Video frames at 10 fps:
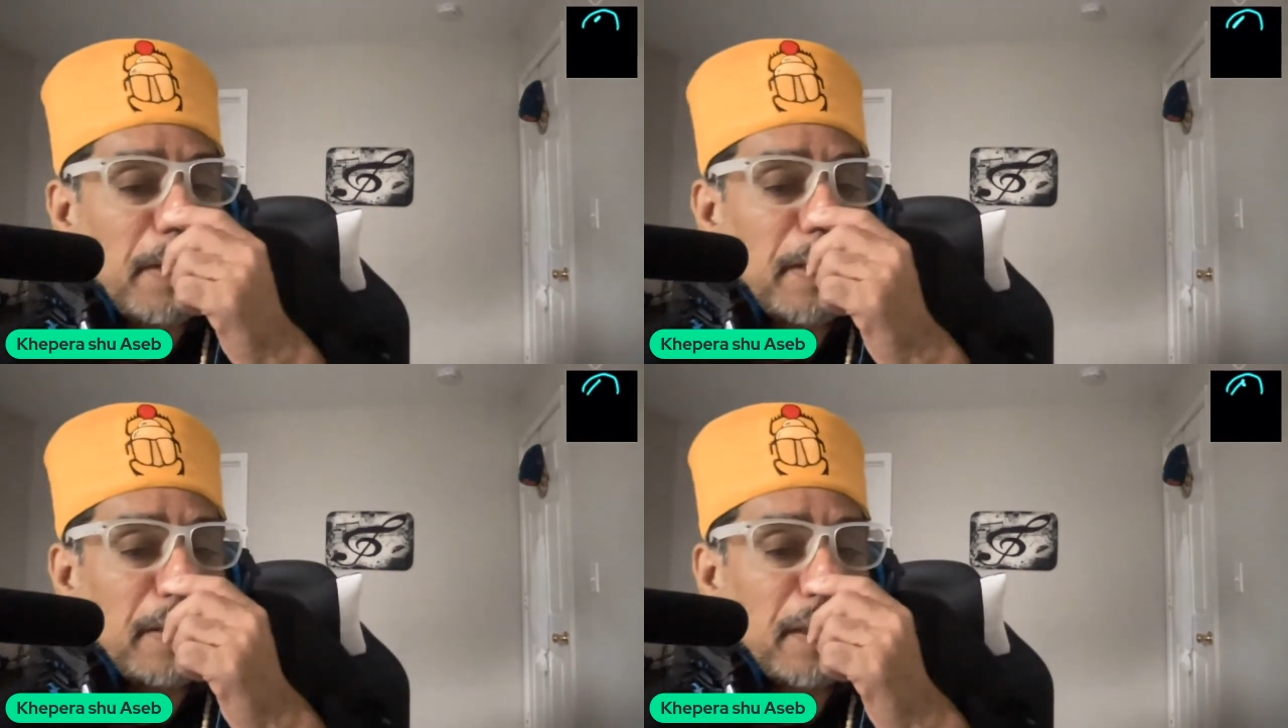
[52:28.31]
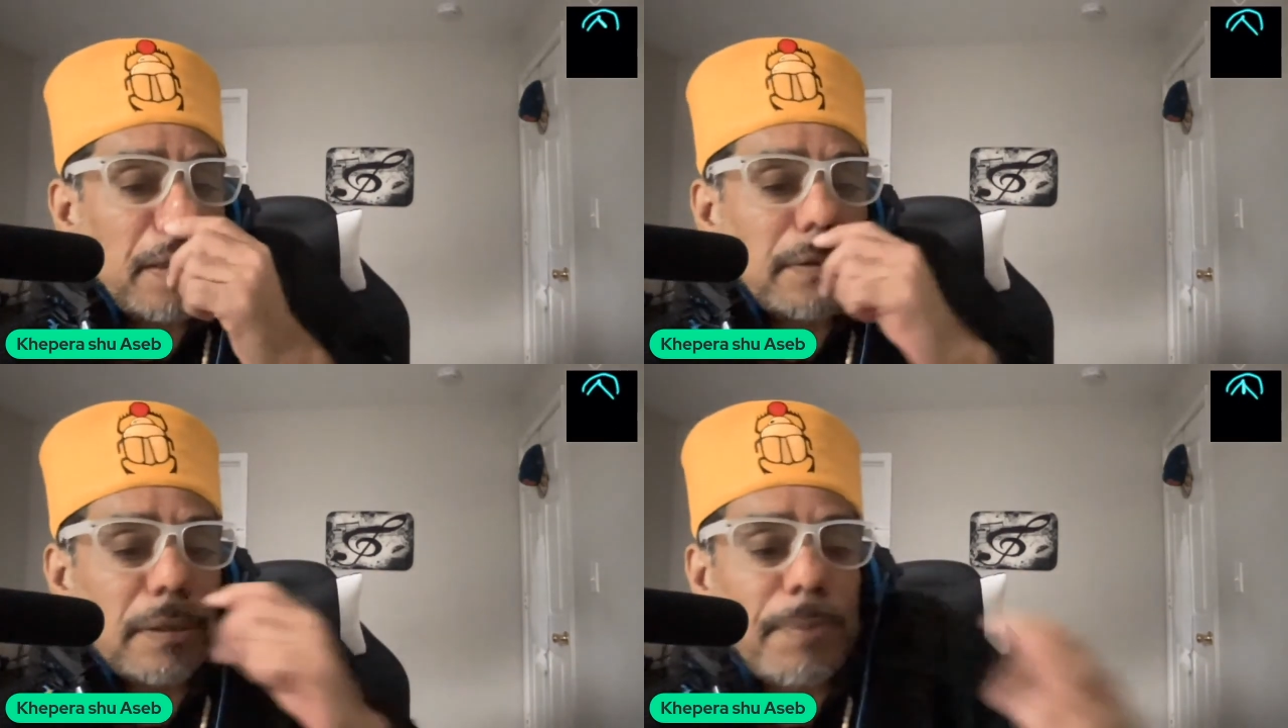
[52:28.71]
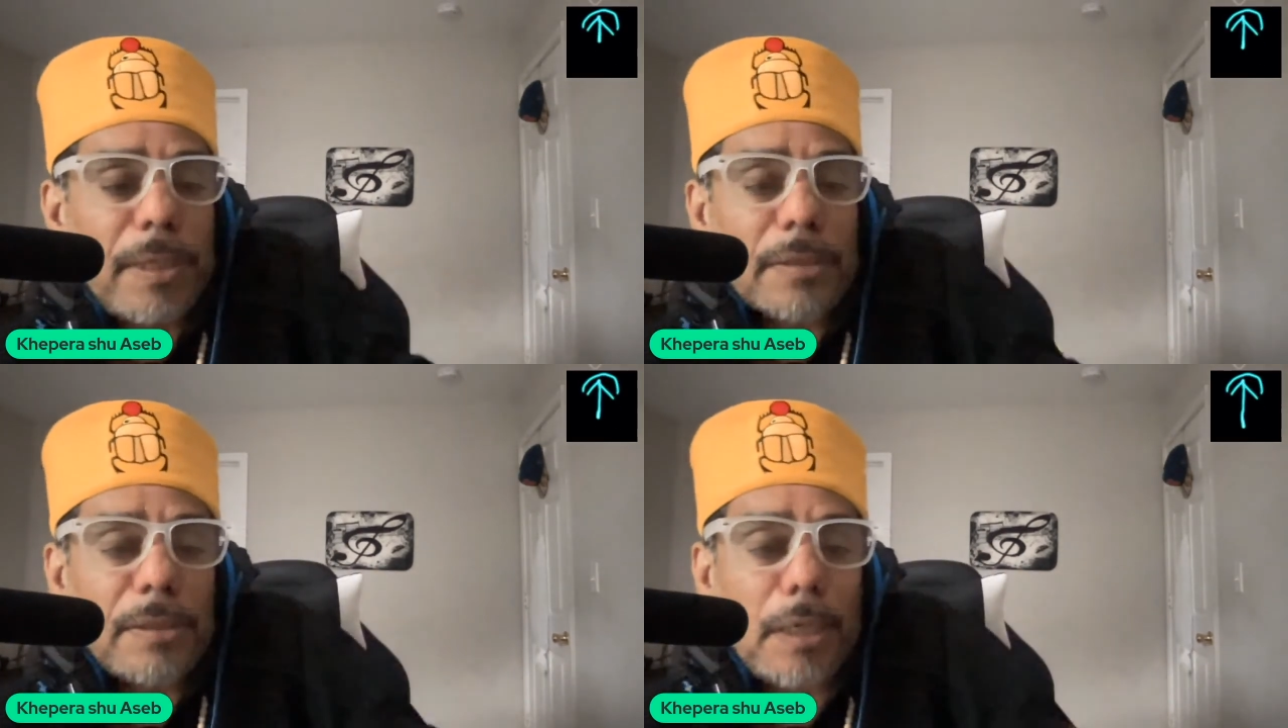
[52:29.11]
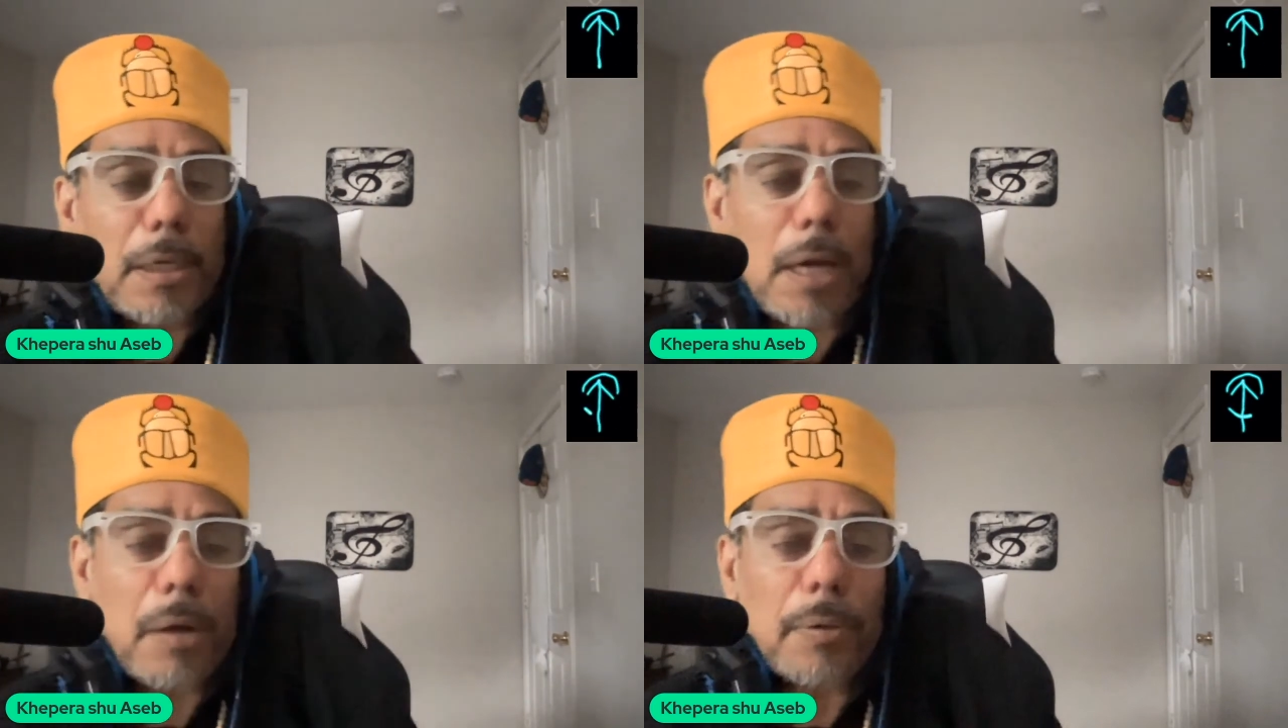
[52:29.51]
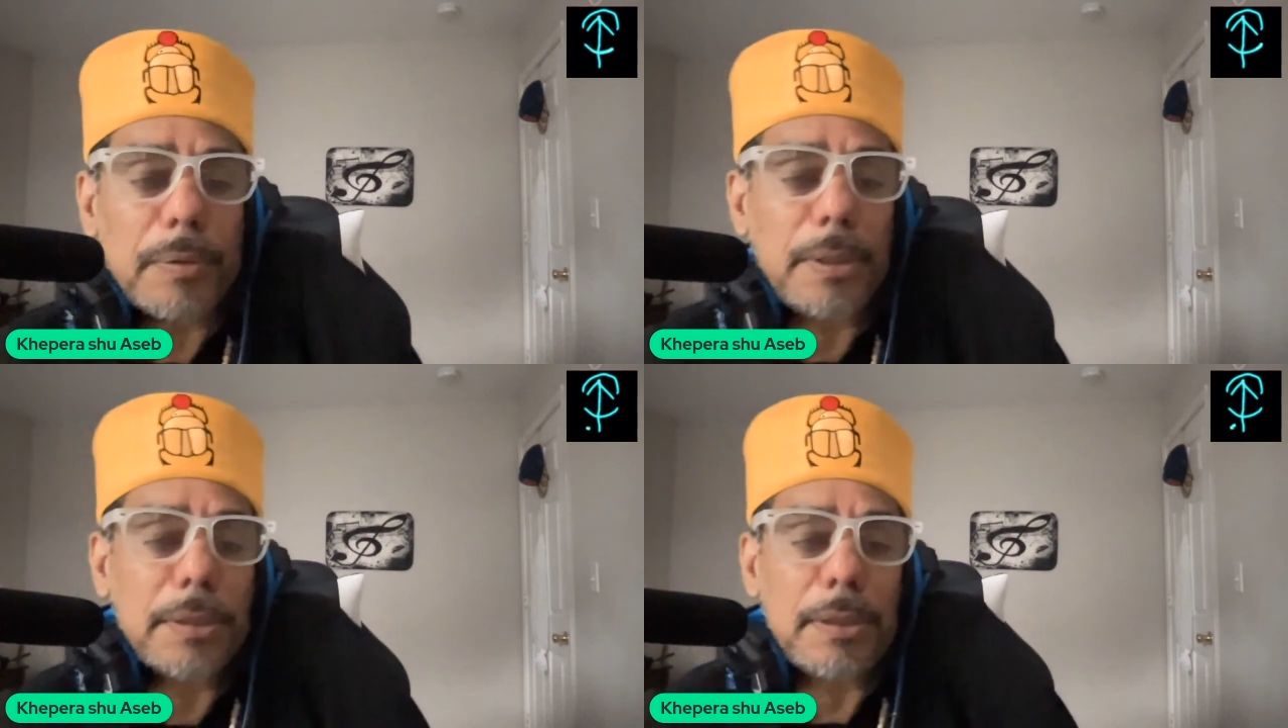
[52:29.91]
and they think it's because of the occult
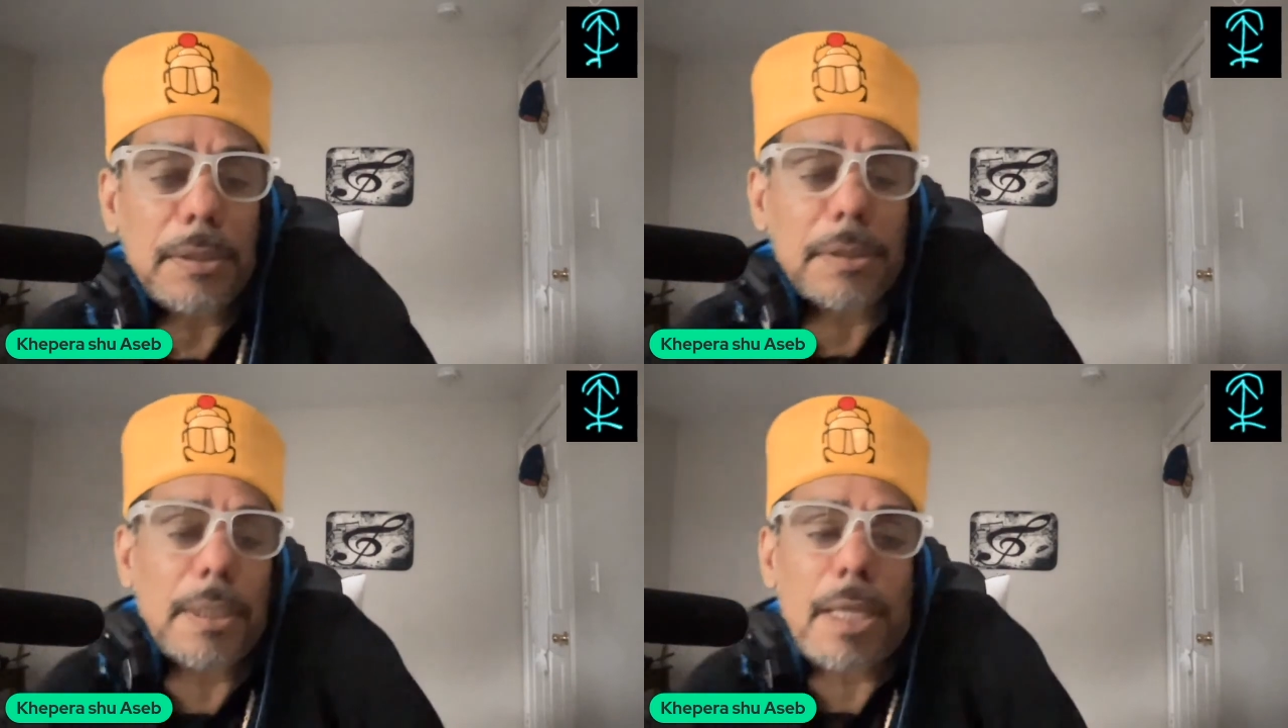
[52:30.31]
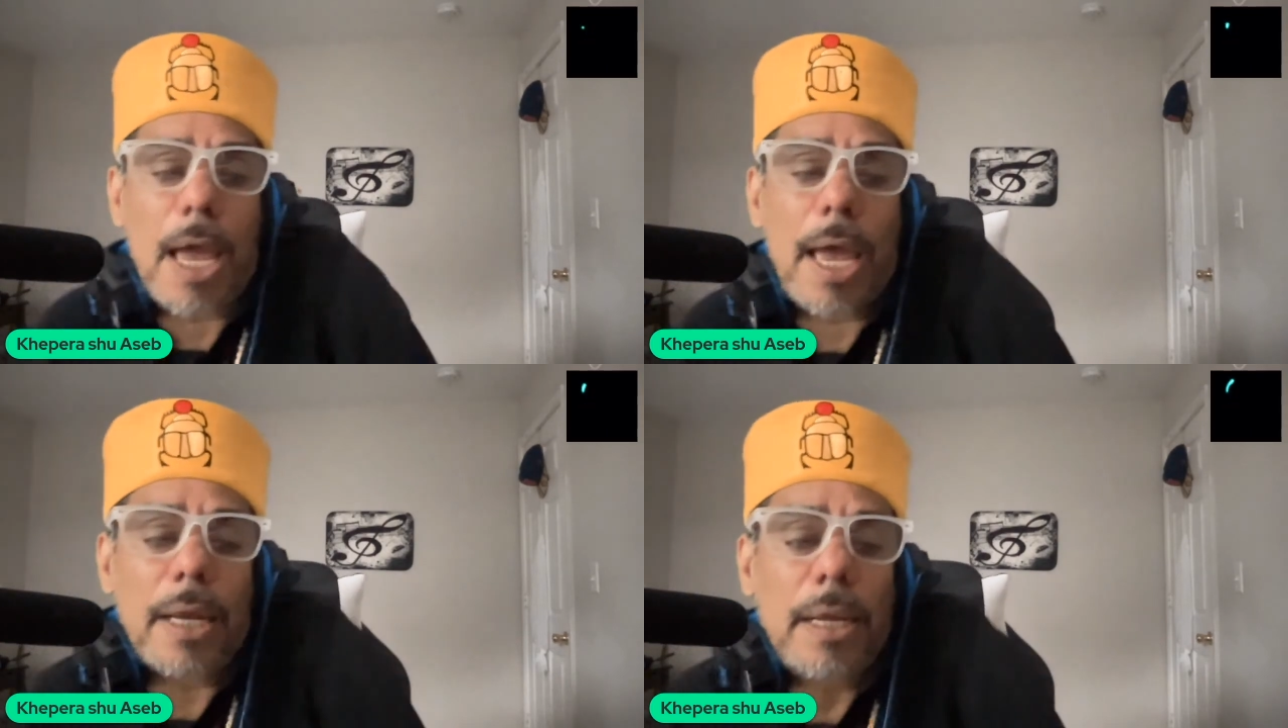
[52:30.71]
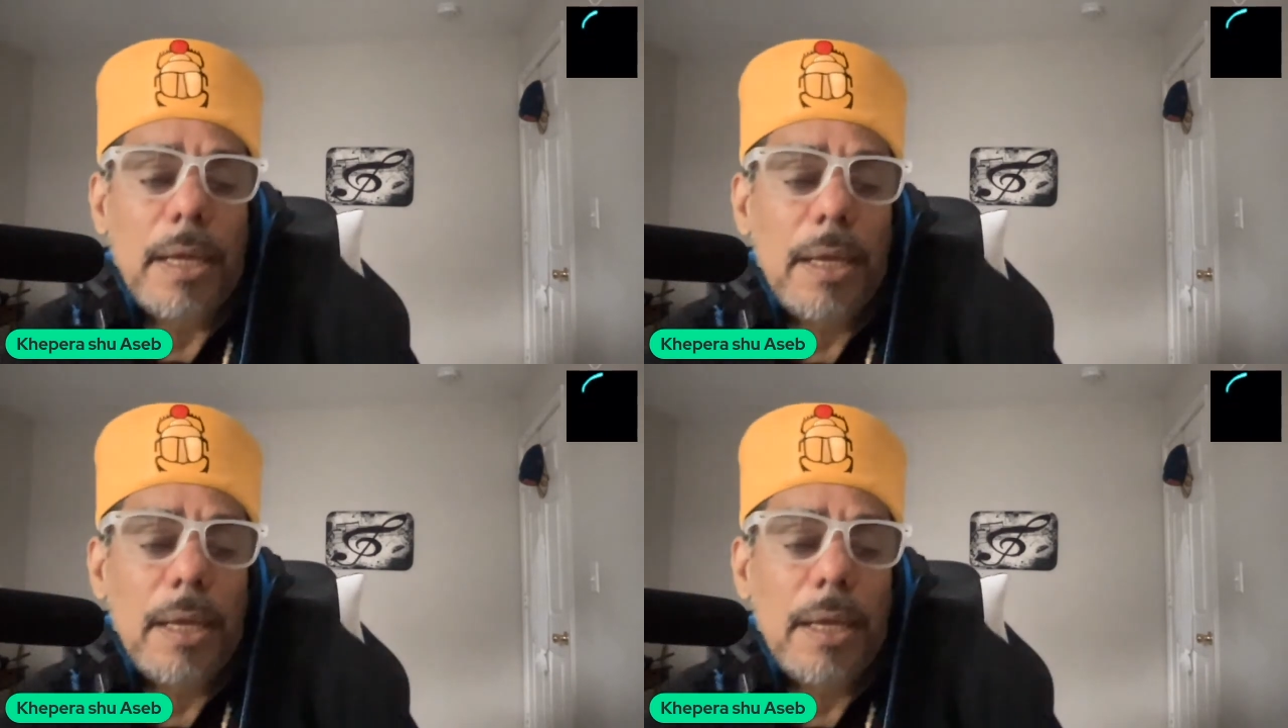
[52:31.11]
and this and that,